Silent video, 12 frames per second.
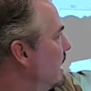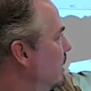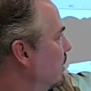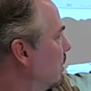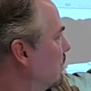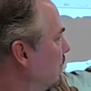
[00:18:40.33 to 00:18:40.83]

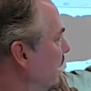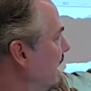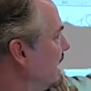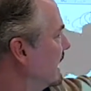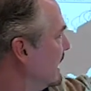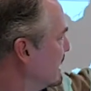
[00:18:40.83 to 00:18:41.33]
You can
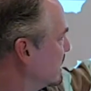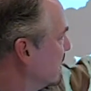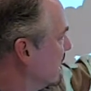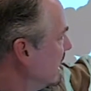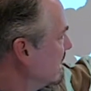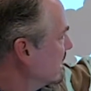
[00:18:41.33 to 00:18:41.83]
read that he's
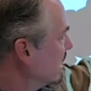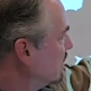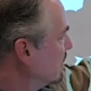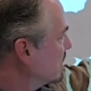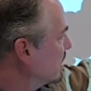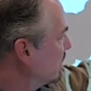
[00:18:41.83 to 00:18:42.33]
he's going to
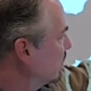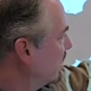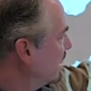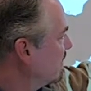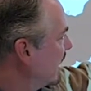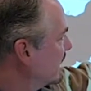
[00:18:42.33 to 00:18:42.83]
put some
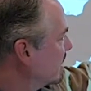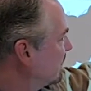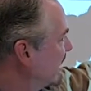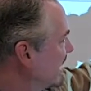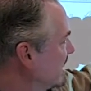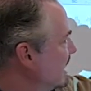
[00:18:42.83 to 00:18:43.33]
cream on his face.